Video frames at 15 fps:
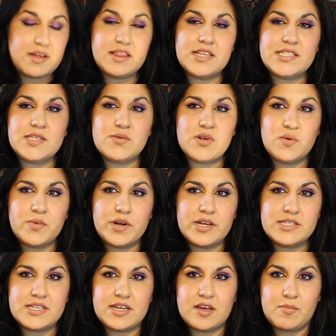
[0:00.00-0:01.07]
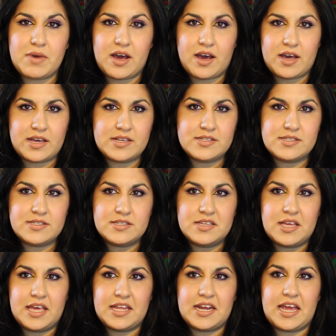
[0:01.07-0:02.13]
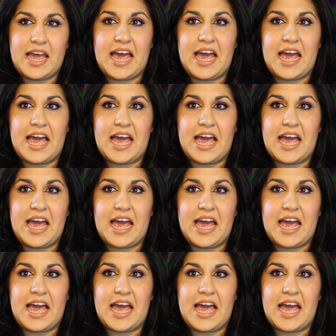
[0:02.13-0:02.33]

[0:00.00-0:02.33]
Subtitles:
This is what I'm wearing today on my eyes, and I